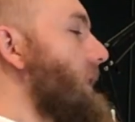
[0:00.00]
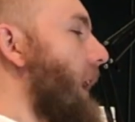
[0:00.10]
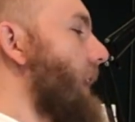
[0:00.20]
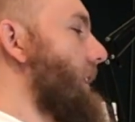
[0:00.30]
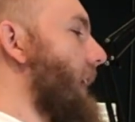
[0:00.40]

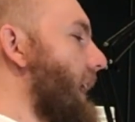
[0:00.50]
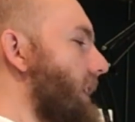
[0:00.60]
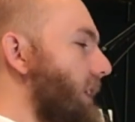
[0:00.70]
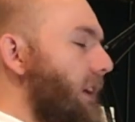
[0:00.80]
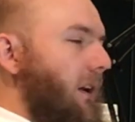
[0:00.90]
And the
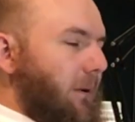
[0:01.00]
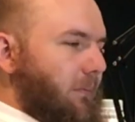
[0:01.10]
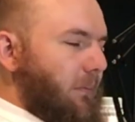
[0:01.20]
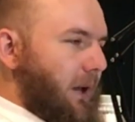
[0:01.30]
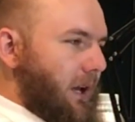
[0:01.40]
idea
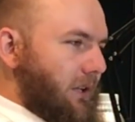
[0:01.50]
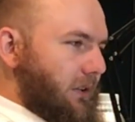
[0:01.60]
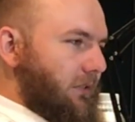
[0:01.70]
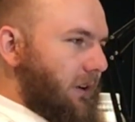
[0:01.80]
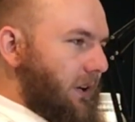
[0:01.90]
behind
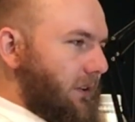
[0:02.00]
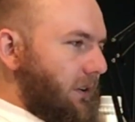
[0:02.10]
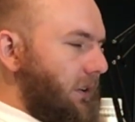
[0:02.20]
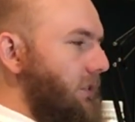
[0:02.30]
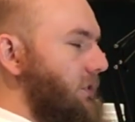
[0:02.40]
this
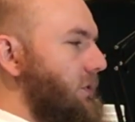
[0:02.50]
attar is